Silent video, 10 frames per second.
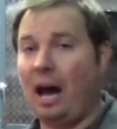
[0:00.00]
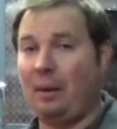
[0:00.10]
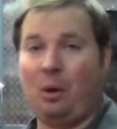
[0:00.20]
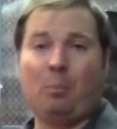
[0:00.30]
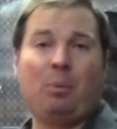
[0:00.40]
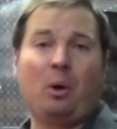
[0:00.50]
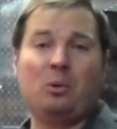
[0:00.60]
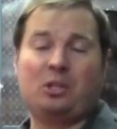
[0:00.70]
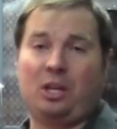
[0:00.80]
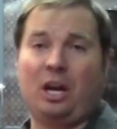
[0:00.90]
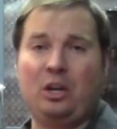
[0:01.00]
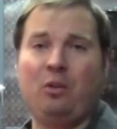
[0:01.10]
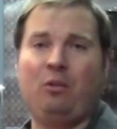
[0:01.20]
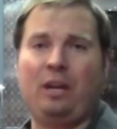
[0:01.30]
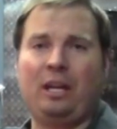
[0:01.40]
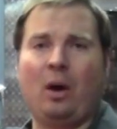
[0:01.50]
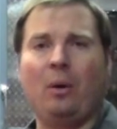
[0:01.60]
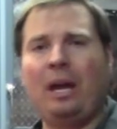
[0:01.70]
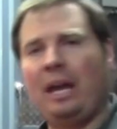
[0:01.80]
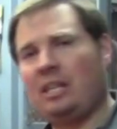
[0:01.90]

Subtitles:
I post a new video,